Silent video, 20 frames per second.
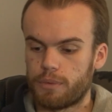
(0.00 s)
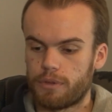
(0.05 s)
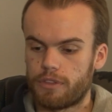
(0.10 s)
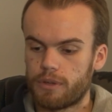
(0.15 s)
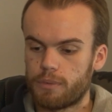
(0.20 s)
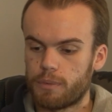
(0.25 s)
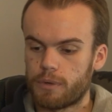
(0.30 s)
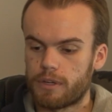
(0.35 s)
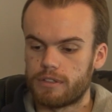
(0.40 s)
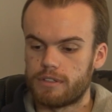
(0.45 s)
We
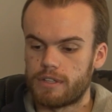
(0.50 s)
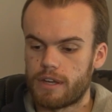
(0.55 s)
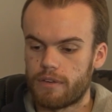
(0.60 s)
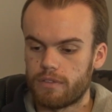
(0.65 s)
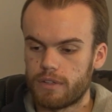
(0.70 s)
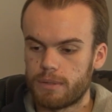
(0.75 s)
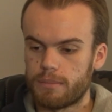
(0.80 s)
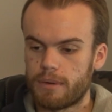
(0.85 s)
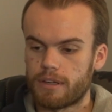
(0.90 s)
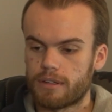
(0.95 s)
think we could
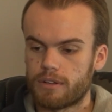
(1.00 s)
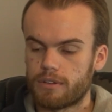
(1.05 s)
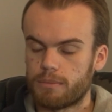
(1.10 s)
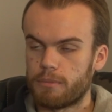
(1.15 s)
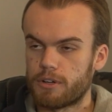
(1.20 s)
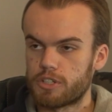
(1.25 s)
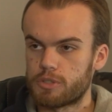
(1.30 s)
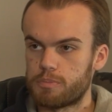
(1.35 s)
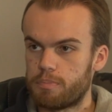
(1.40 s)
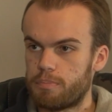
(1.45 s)
definitely make it a
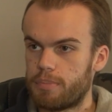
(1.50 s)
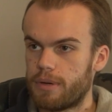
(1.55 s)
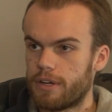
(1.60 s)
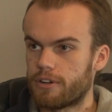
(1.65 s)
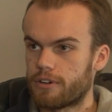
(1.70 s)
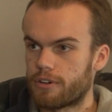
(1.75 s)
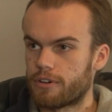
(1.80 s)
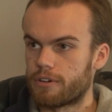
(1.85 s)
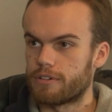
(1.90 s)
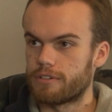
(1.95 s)
much
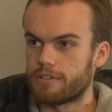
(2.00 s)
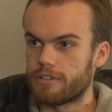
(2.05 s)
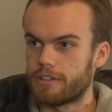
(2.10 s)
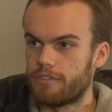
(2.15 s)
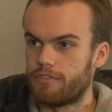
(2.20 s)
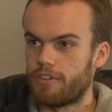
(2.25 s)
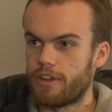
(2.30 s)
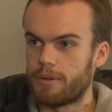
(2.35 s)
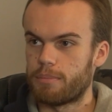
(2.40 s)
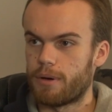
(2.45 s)
bigger
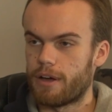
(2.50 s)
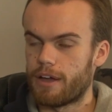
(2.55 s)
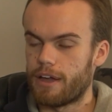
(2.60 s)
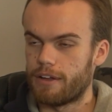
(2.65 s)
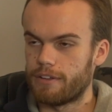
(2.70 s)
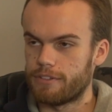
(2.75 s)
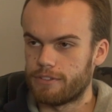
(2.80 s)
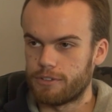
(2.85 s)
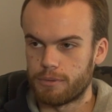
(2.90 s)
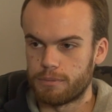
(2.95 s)
event by
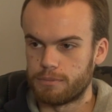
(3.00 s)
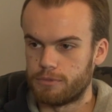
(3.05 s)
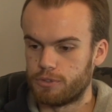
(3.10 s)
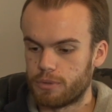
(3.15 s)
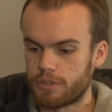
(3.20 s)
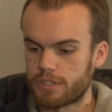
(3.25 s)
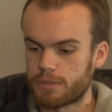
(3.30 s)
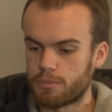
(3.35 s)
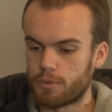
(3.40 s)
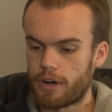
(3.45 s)

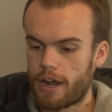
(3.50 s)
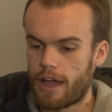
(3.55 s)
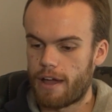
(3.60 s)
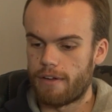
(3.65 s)
doing some more